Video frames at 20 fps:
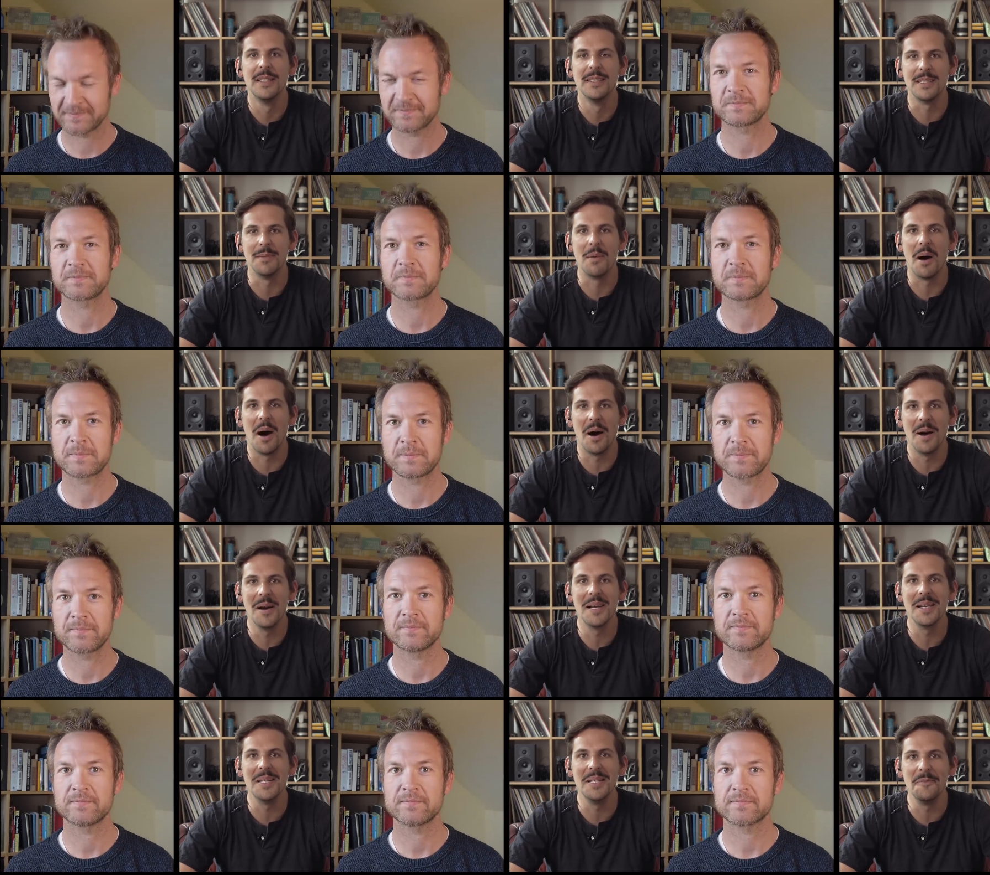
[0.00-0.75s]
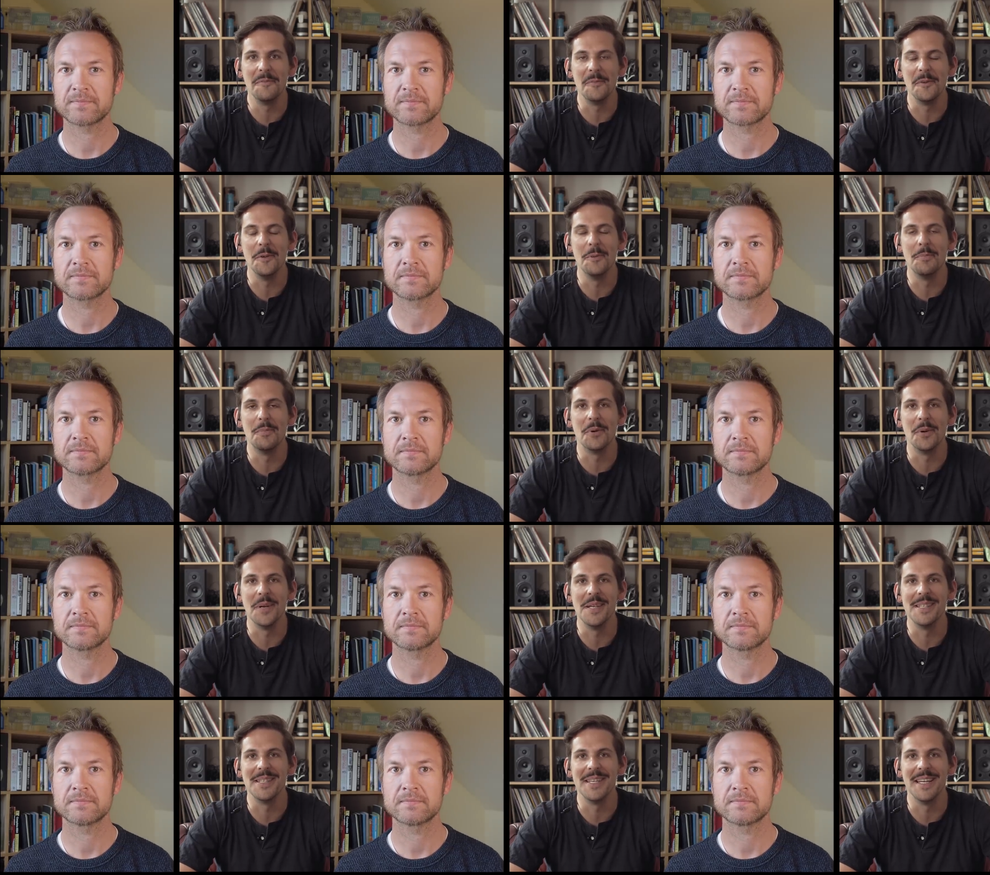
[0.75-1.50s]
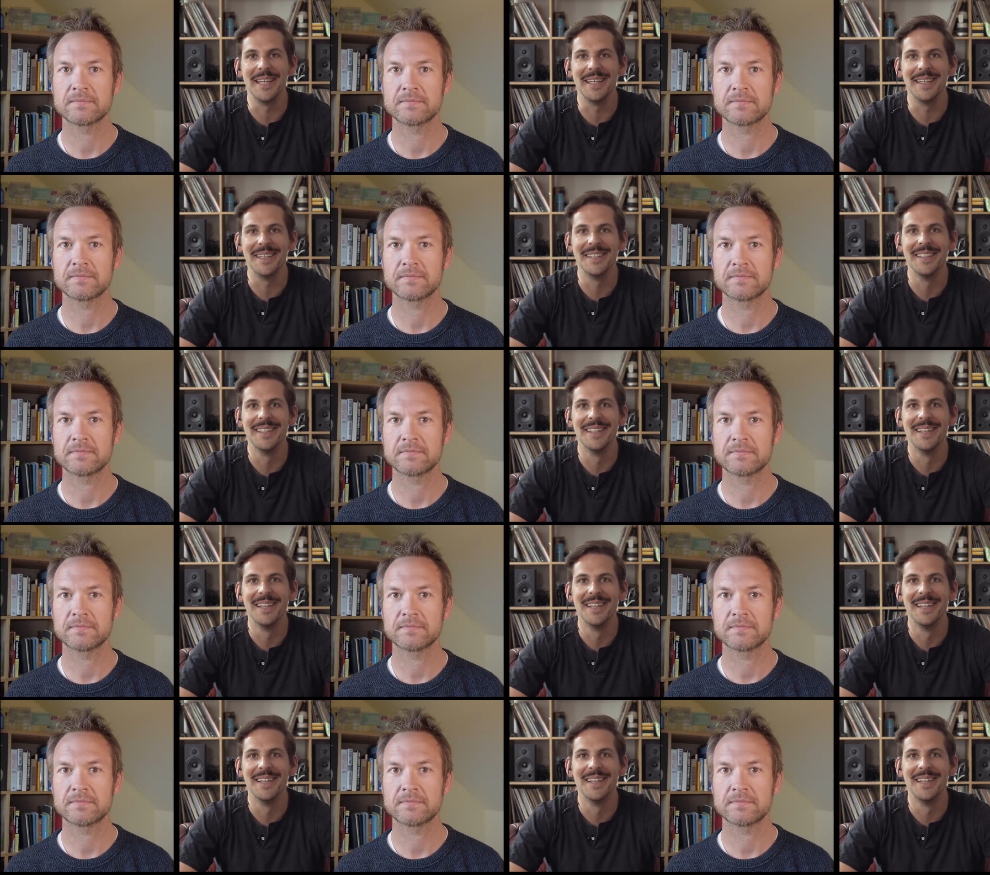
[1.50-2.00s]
Speaker 1: some ugly food poisoning